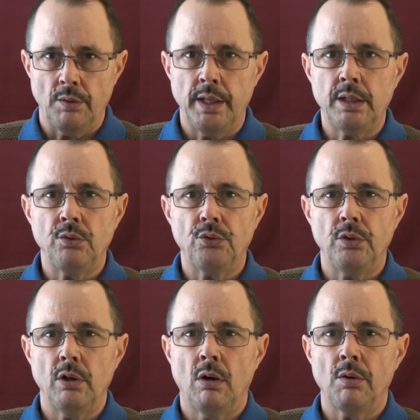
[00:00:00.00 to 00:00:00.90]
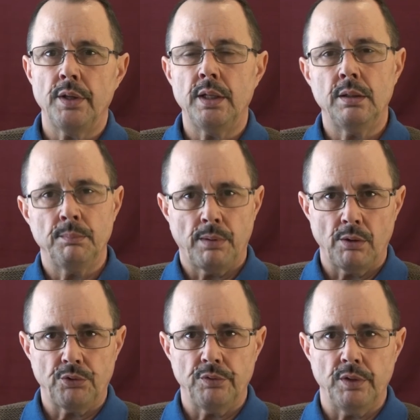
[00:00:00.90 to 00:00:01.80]
They can see all the hidden
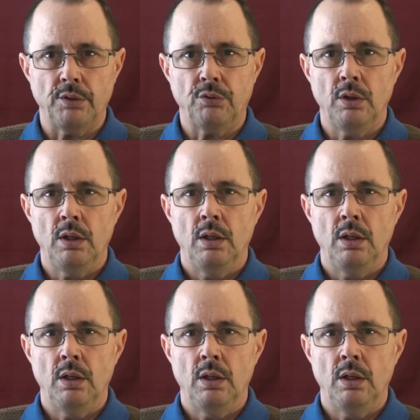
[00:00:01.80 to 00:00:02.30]
parts of us.